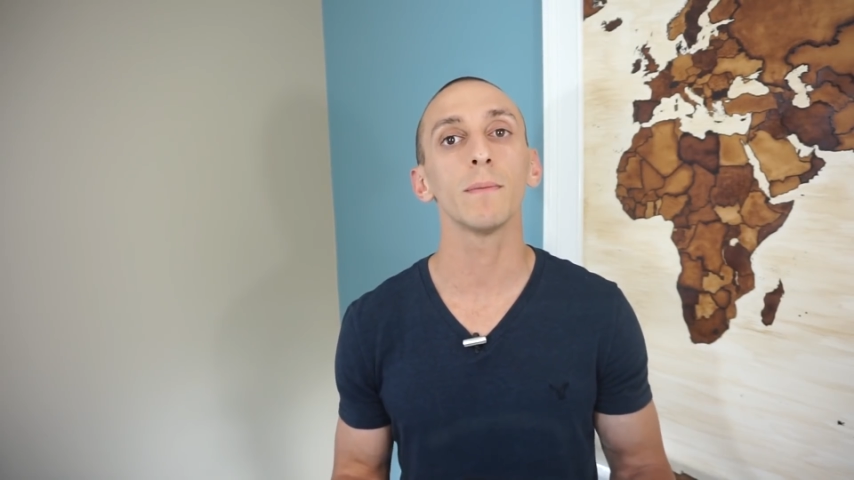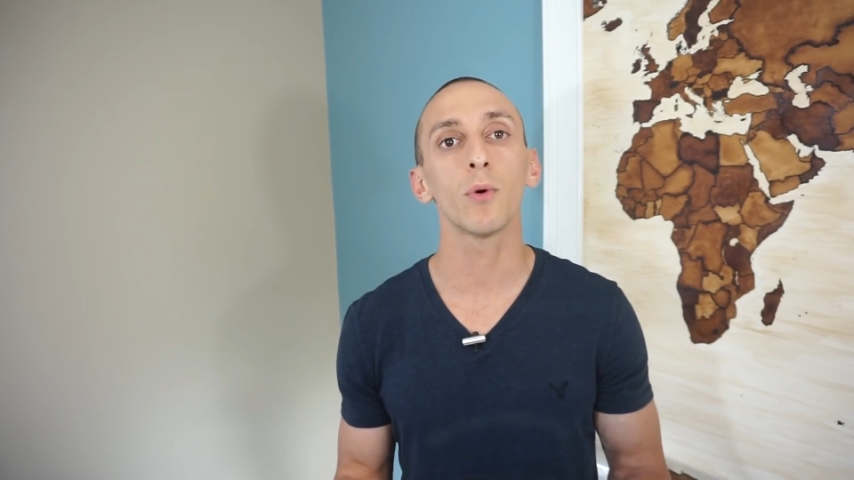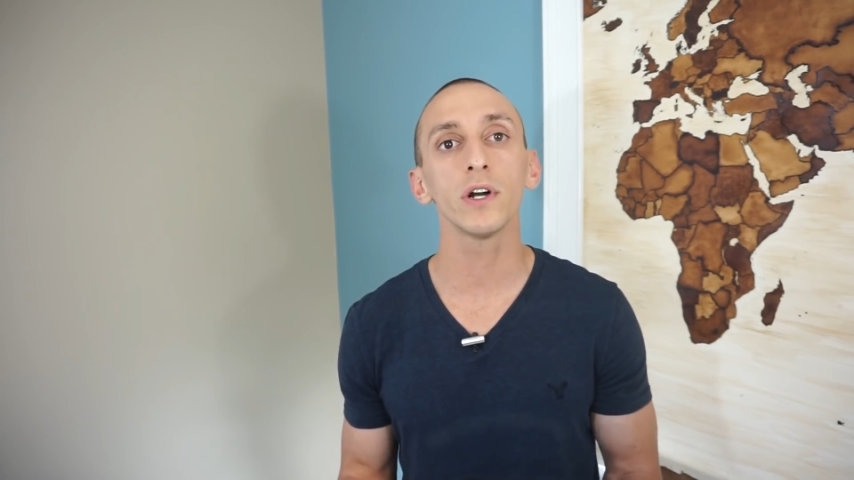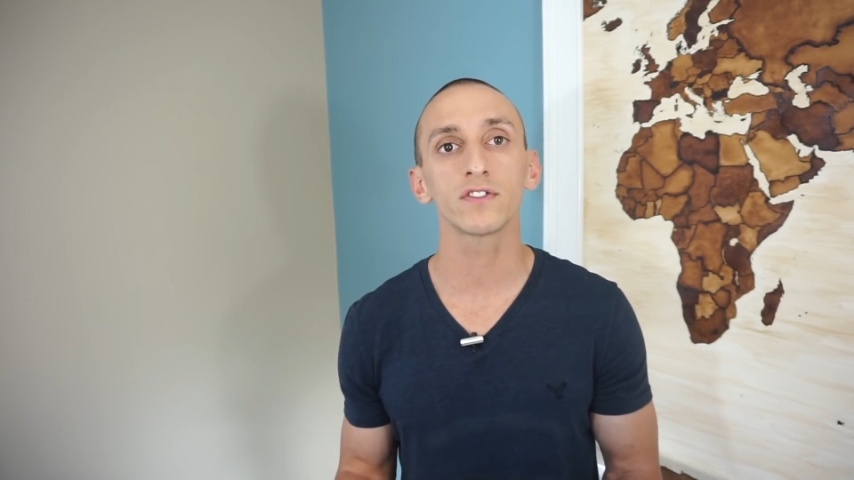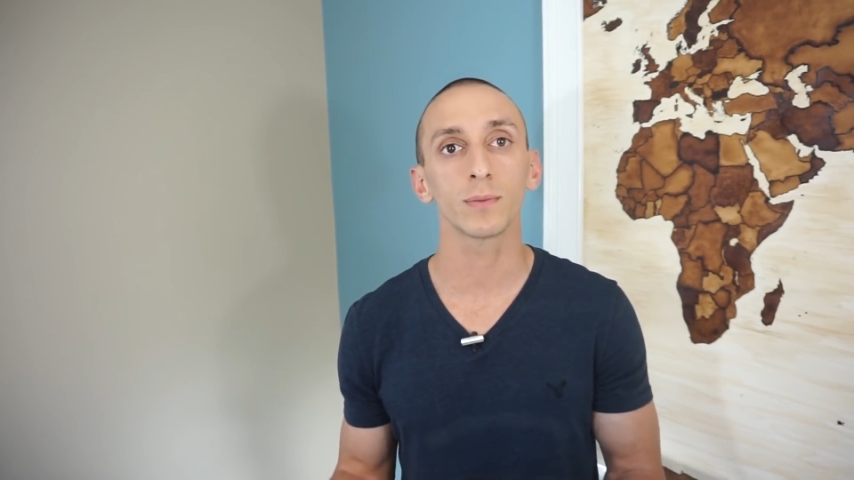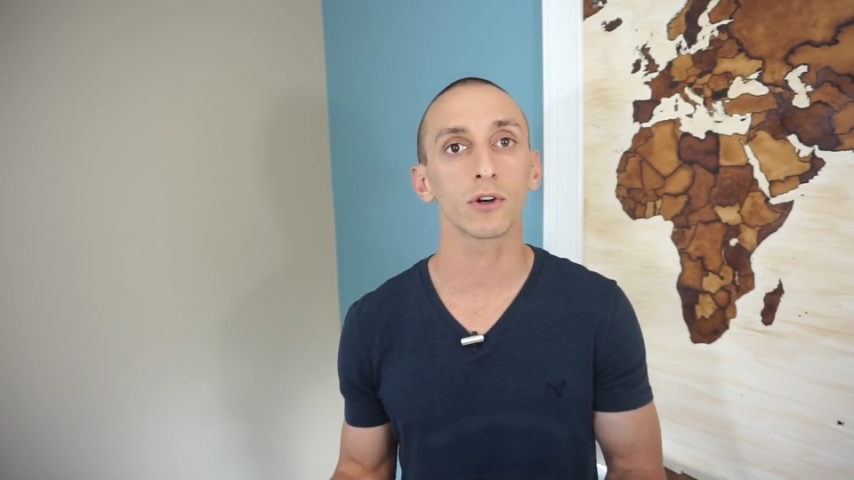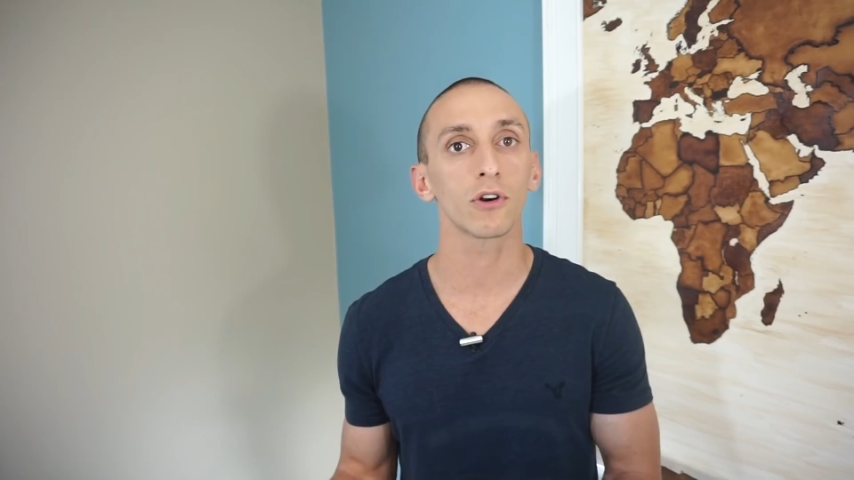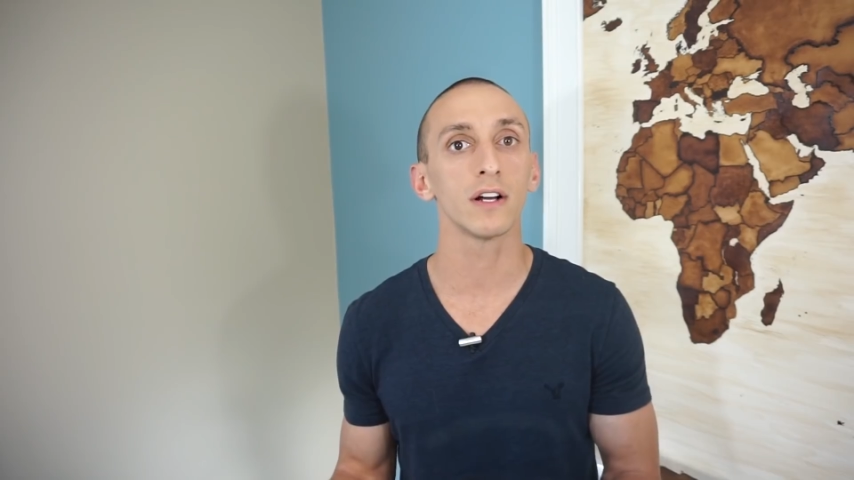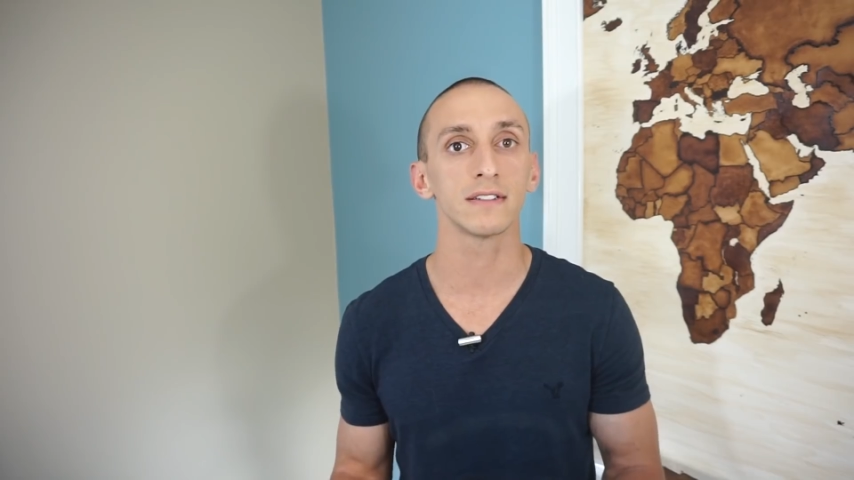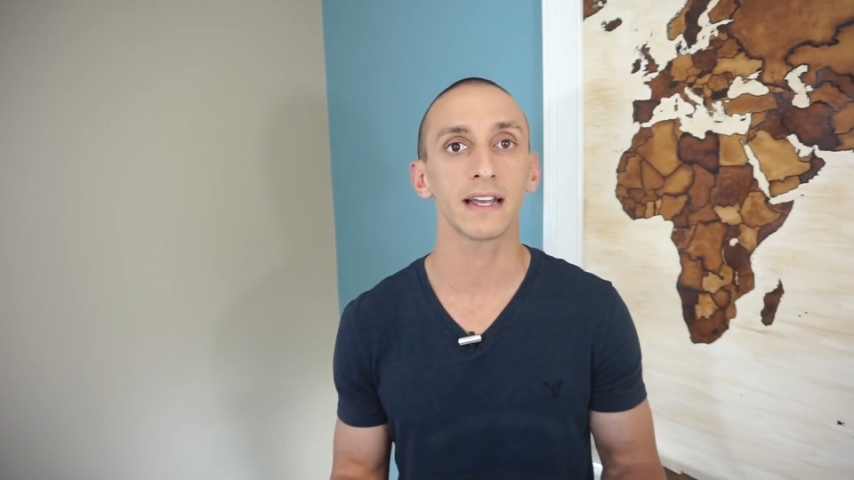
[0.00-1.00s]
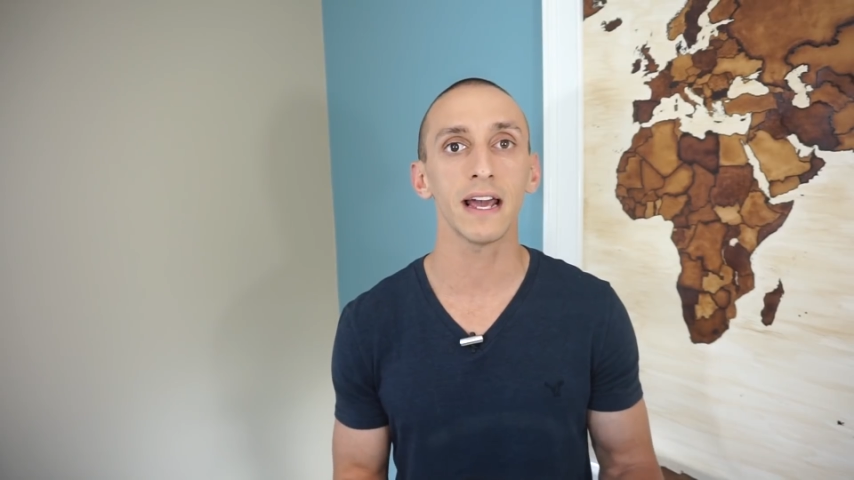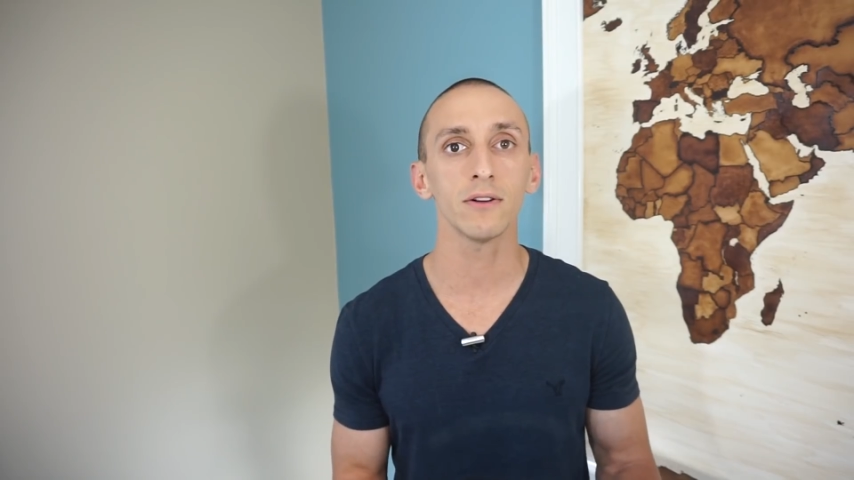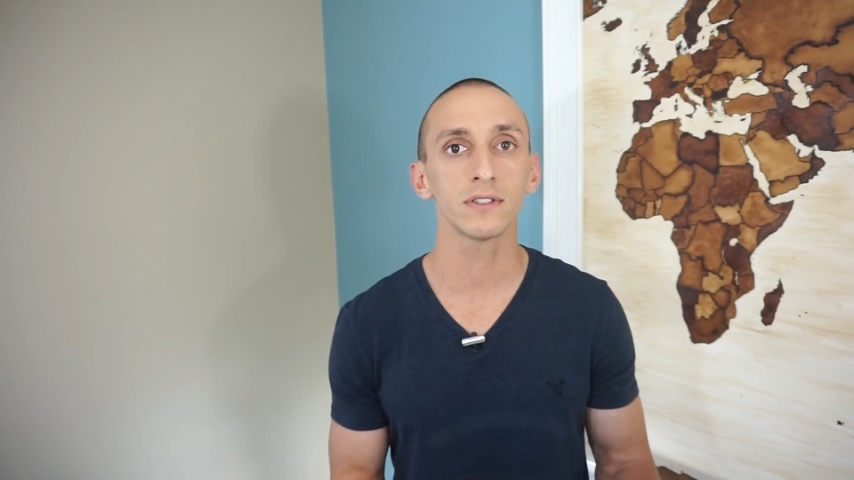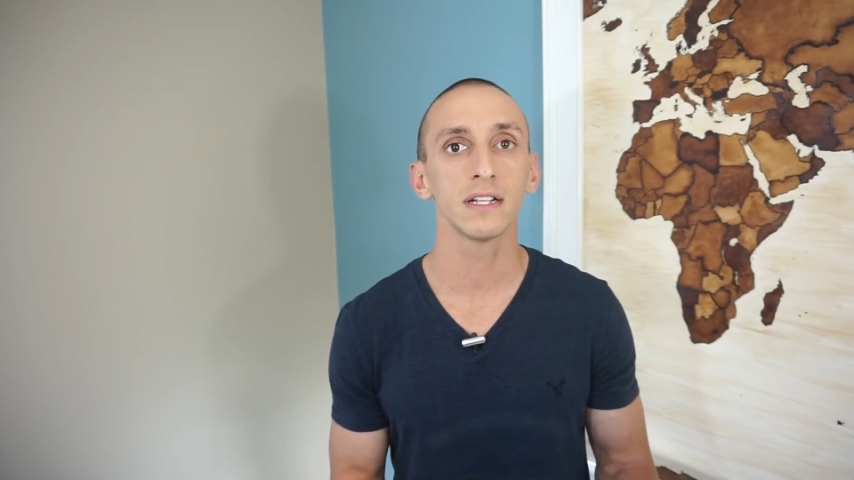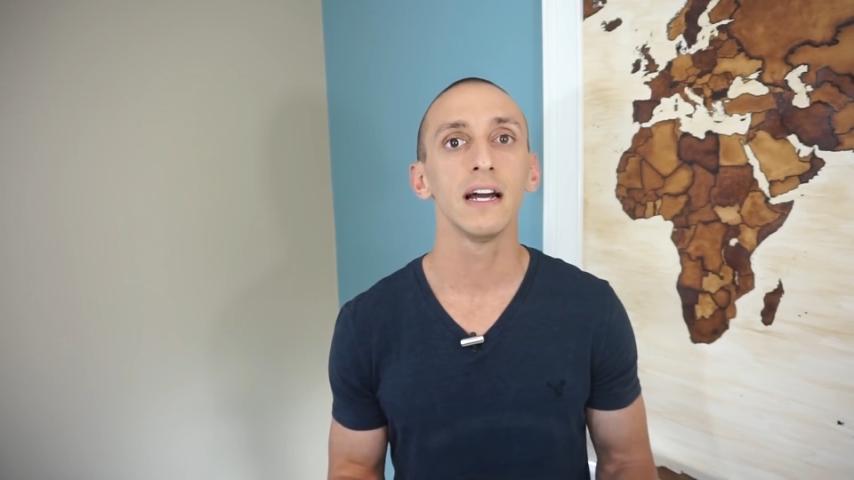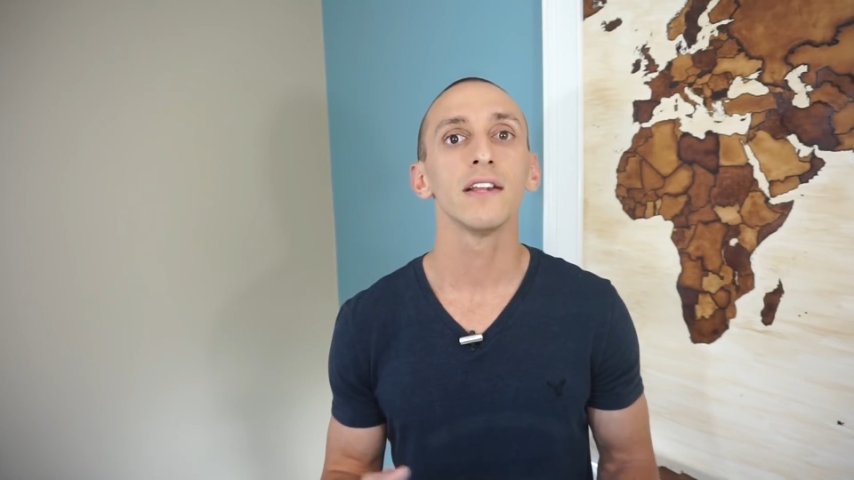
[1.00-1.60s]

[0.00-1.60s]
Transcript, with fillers: points from across accounts,